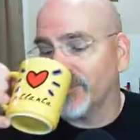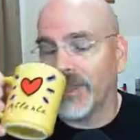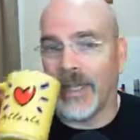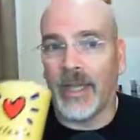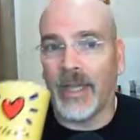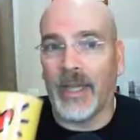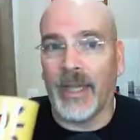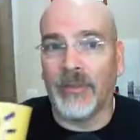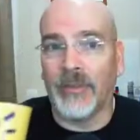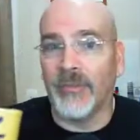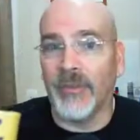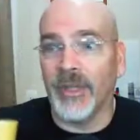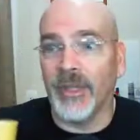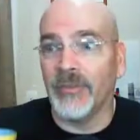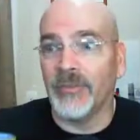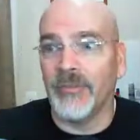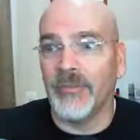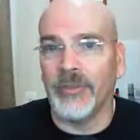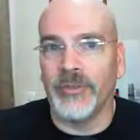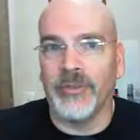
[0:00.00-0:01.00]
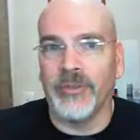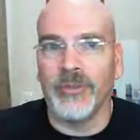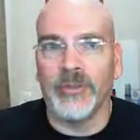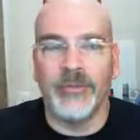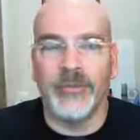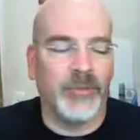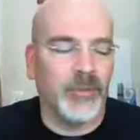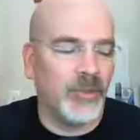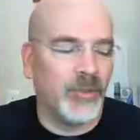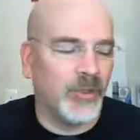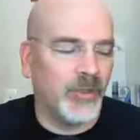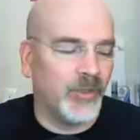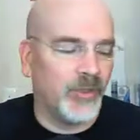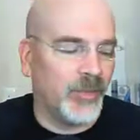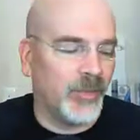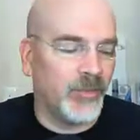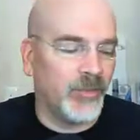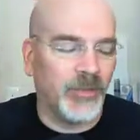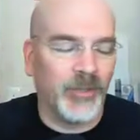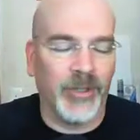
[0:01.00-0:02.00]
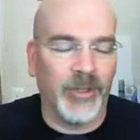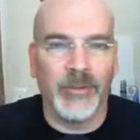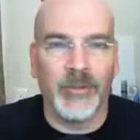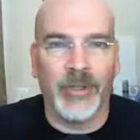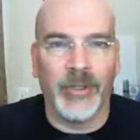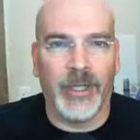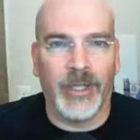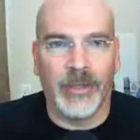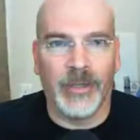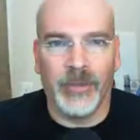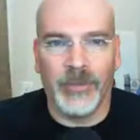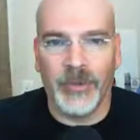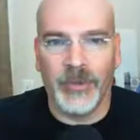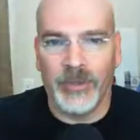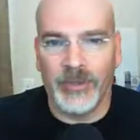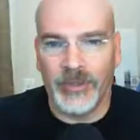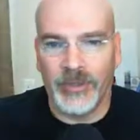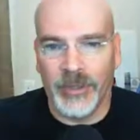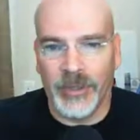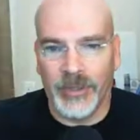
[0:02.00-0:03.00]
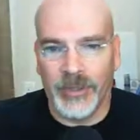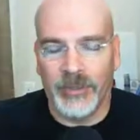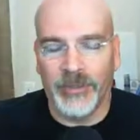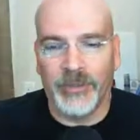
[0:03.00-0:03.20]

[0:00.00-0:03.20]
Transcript: I feel too I'm sorry, going a little bit too long.